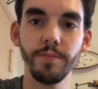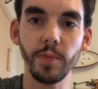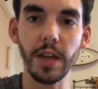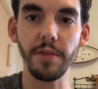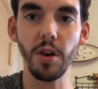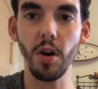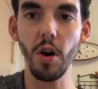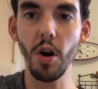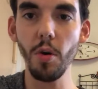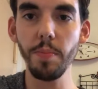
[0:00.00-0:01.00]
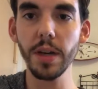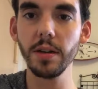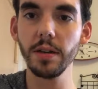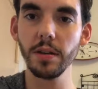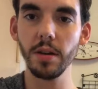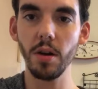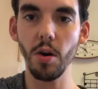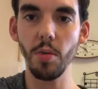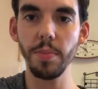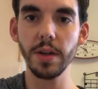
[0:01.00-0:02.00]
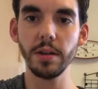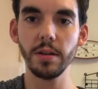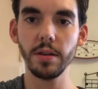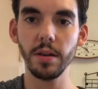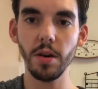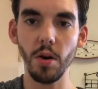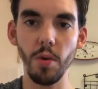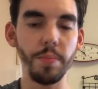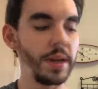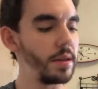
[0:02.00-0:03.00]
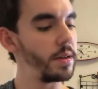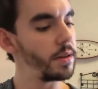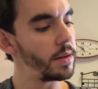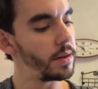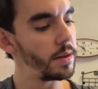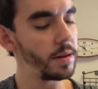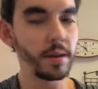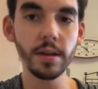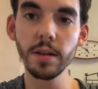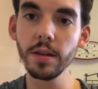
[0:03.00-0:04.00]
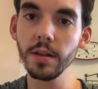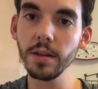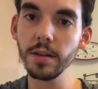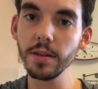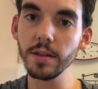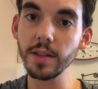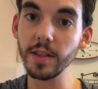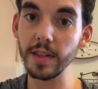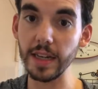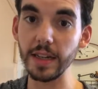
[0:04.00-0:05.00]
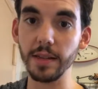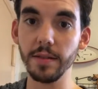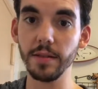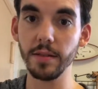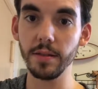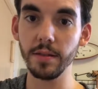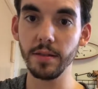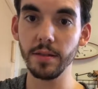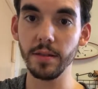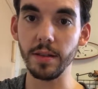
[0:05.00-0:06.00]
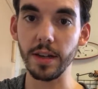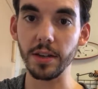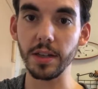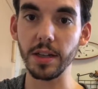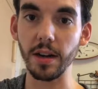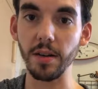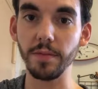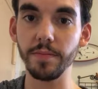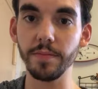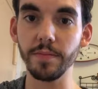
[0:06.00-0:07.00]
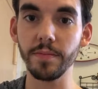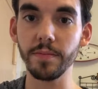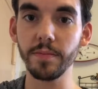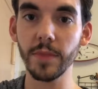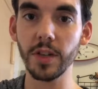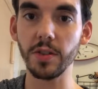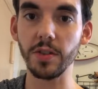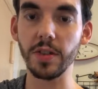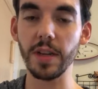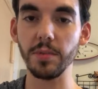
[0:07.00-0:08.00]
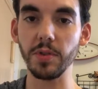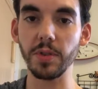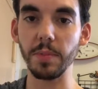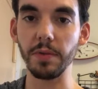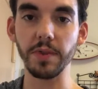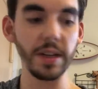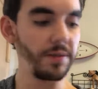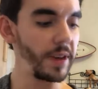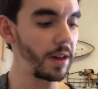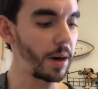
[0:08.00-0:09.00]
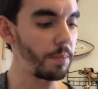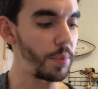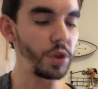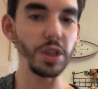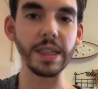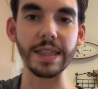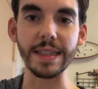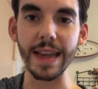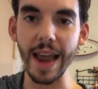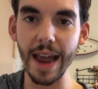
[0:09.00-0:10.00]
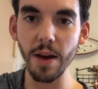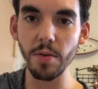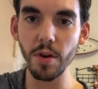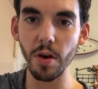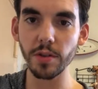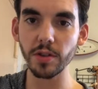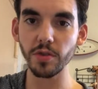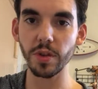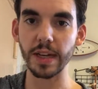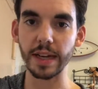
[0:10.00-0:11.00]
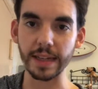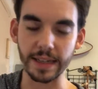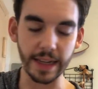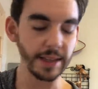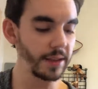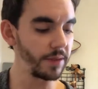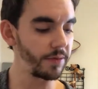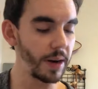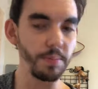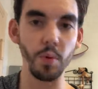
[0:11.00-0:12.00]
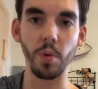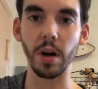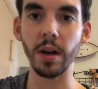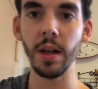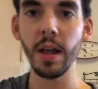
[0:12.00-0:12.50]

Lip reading: we have open, open, open, C. There you go. So you see I'm using my ring finger, I'm pushing down on the string against the fretboard